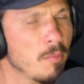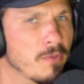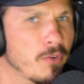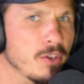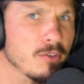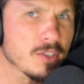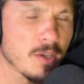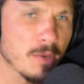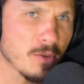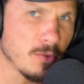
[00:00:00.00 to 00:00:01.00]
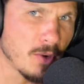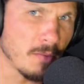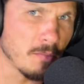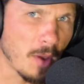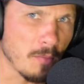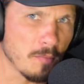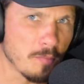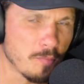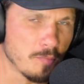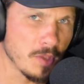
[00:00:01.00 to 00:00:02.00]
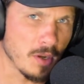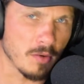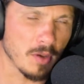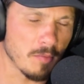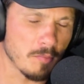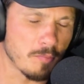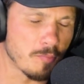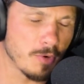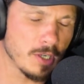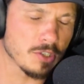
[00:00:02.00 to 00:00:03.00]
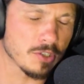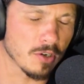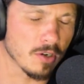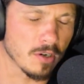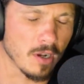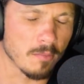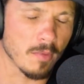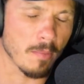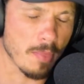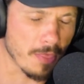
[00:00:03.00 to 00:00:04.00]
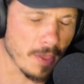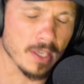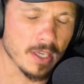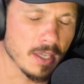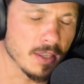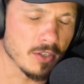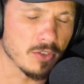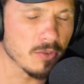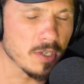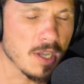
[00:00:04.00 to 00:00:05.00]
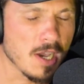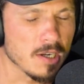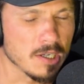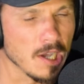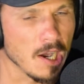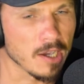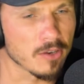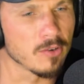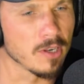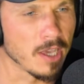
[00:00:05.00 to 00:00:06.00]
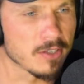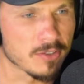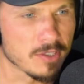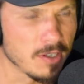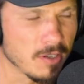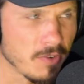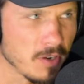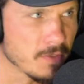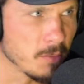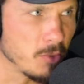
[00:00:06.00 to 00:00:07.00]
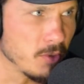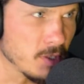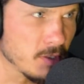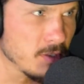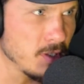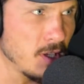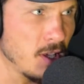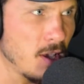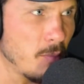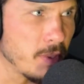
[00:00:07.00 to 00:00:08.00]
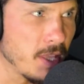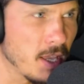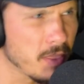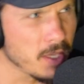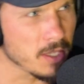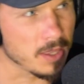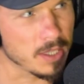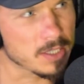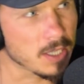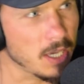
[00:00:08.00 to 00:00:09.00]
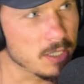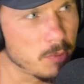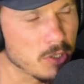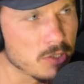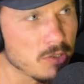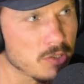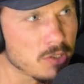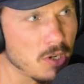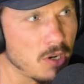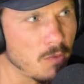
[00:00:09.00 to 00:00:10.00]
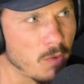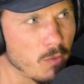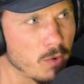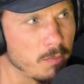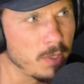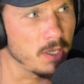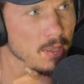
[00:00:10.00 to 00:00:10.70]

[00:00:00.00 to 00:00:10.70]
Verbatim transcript: But for you, someone who I'm, I'm, you know, I'm pretty sure I'm, I'm thinking that you are not a guy who likes to sit in front of a computer. But then I think in this case, because you saw what would be